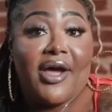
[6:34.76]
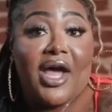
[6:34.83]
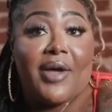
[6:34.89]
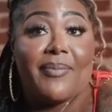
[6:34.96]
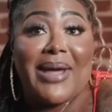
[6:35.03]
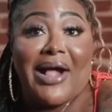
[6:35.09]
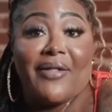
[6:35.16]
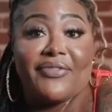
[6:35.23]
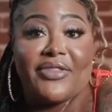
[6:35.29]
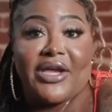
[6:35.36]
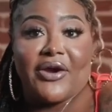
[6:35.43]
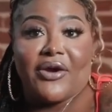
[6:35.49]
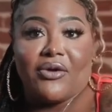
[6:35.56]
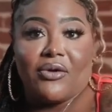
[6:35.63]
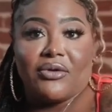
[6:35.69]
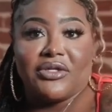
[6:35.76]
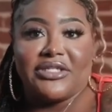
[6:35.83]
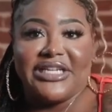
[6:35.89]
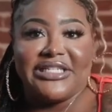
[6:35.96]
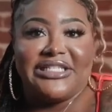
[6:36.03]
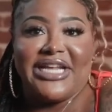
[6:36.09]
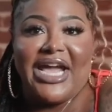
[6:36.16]
about their
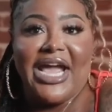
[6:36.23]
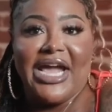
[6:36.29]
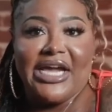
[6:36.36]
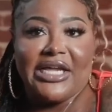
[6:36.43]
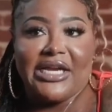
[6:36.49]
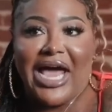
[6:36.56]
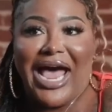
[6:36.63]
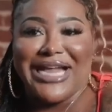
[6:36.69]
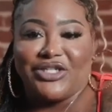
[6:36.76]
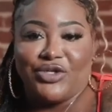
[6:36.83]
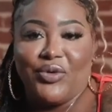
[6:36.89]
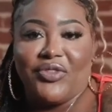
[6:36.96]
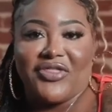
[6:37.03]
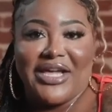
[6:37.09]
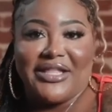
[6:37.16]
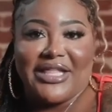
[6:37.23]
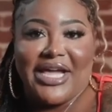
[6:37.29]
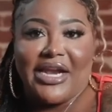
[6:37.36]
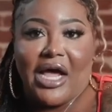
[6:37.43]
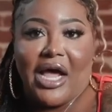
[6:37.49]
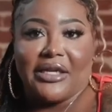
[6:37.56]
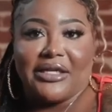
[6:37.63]
disdain. I do think
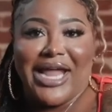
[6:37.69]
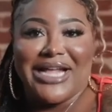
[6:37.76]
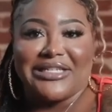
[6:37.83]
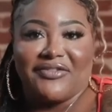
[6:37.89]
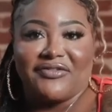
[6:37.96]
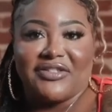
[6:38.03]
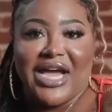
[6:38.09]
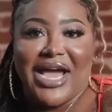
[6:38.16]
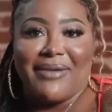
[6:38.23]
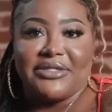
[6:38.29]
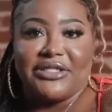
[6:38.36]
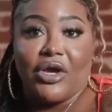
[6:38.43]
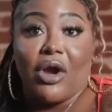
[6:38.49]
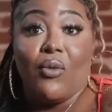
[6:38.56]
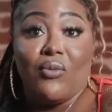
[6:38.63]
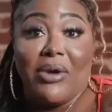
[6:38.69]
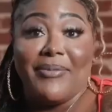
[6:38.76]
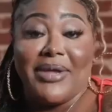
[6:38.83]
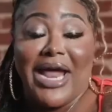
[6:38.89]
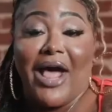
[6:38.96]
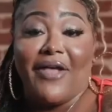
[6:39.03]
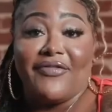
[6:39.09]
that lots of times there are
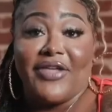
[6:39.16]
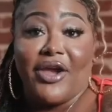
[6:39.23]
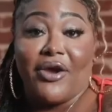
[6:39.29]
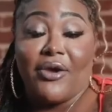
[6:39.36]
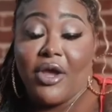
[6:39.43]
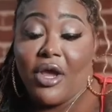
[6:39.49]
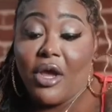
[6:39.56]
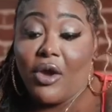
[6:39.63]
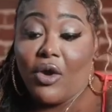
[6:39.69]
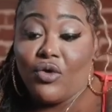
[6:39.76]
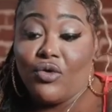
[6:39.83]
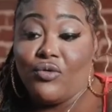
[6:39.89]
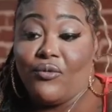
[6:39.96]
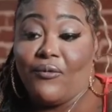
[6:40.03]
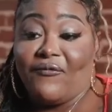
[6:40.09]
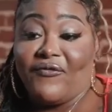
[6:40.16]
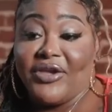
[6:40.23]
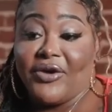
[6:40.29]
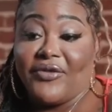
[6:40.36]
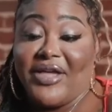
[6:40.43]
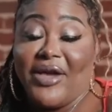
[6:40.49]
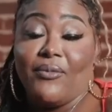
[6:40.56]
women out there who
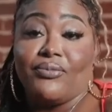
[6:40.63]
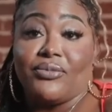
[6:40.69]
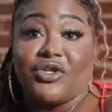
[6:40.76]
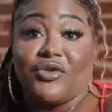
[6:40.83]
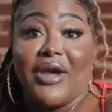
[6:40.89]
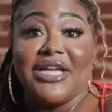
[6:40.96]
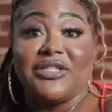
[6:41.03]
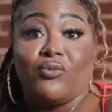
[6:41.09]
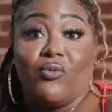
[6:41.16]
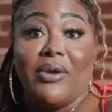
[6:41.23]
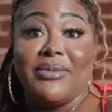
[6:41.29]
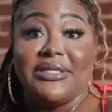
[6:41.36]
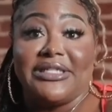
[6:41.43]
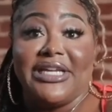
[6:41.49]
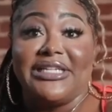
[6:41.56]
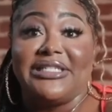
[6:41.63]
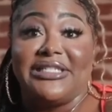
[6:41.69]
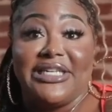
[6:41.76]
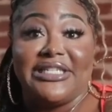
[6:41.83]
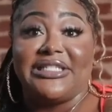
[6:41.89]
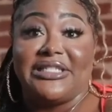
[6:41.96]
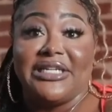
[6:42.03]
feel that trans women's
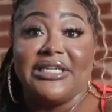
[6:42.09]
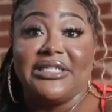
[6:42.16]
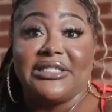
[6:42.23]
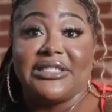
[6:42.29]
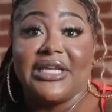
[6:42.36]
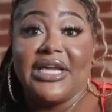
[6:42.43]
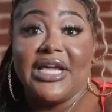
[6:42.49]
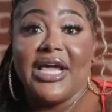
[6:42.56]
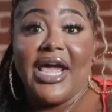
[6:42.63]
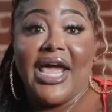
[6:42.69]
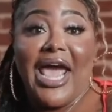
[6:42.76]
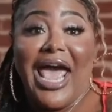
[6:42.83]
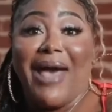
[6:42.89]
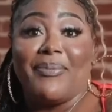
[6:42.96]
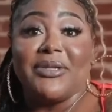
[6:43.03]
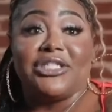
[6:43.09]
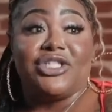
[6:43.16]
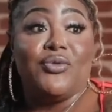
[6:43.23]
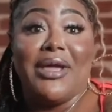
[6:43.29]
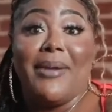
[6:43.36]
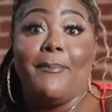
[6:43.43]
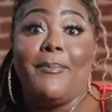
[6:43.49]
existence happens
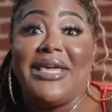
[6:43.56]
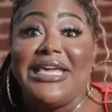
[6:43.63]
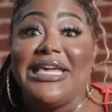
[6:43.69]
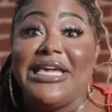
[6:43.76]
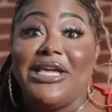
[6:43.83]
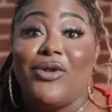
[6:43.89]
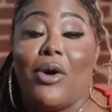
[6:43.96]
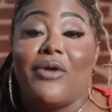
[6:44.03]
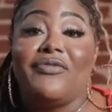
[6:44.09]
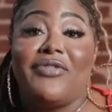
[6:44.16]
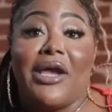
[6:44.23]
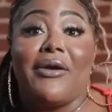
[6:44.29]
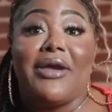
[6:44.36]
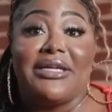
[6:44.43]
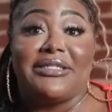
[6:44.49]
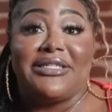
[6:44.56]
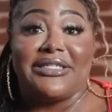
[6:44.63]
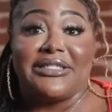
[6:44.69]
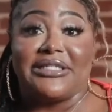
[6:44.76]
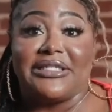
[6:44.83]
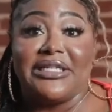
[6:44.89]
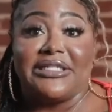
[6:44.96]
to impede on their
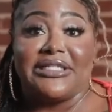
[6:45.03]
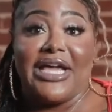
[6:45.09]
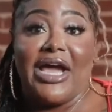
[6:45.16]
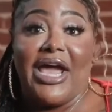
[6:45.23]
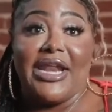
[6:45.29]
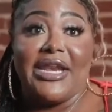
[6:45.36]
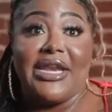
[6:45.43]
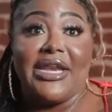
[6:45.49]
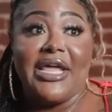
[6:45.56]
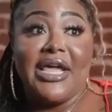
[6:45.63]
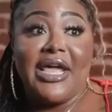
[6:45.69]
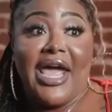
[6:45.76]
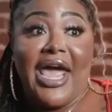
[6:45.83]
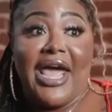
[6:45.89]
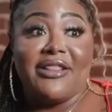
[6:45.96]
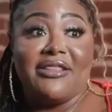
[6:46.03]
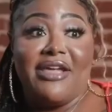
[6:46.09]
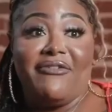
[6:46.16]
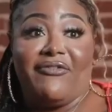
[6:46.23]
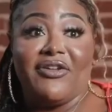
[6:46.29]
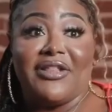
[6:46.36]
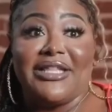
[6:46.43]
existence and and
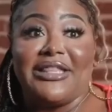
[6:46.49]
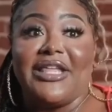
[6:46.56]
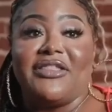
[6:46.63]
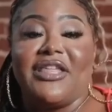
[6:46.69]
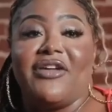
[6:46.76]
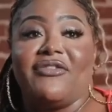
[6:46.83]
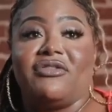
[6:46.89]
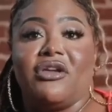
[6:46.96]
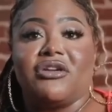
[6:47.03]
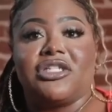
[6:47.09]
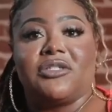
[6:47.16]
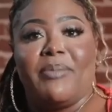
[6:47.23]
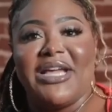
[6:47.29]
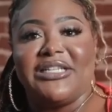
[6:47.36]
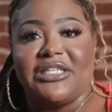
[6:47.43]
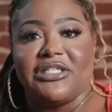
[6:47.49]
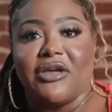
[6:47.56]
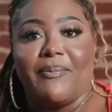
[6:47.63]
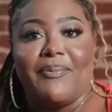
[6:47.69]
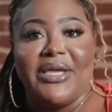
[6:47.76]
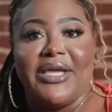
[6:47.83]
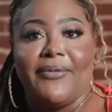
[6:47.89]
they feel like that their their spaces
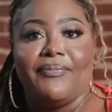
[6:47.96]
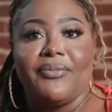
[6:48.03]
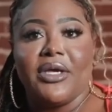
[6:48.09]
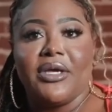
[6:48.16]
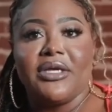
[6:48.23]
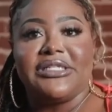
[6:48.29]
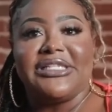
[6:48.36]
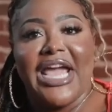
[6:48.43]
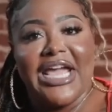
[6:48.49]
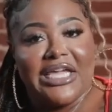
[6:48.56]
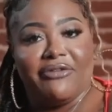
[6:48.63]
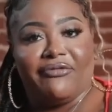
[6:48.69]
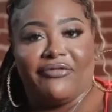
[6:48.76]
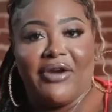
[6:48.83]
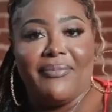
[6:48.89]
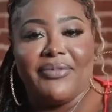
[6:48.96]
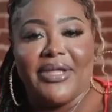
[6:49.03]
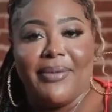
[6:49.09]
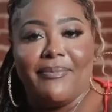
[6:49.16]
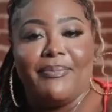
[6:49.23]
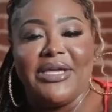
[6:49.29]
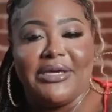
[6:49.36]
are being taken from
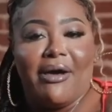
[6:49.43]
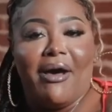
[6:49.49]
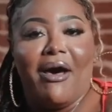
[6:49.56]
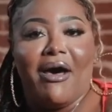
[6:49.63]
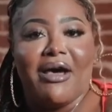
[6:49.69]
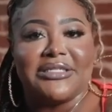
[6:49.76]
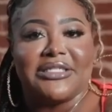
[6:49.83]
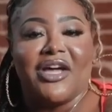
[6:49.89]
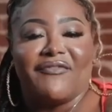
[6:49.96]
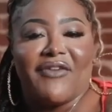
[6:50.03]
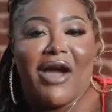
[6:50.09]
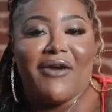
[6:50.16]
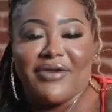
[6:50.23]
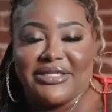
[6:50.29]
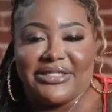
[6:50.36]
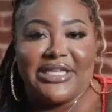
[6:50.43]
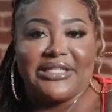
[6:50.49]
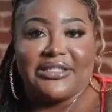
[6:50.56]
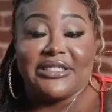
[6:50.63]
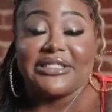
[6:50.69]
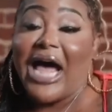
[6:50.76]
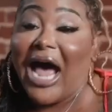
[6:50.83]
them because of our
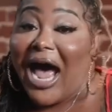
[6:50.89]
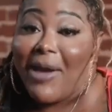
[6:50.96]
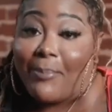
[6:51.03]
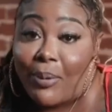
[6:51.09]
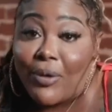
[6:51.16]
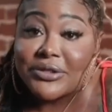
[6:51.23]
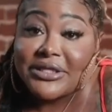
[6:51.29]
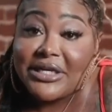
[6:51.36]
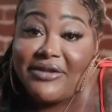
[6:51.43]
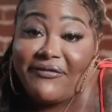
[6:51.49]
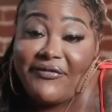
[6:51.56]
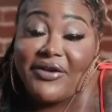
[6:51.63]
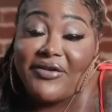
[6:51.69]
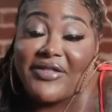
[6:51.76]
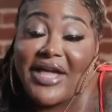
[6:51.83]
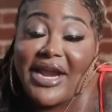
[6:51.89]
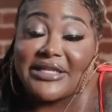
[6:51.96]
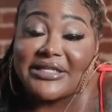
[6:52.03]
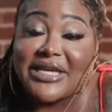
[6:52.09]
existence. I personally feel that at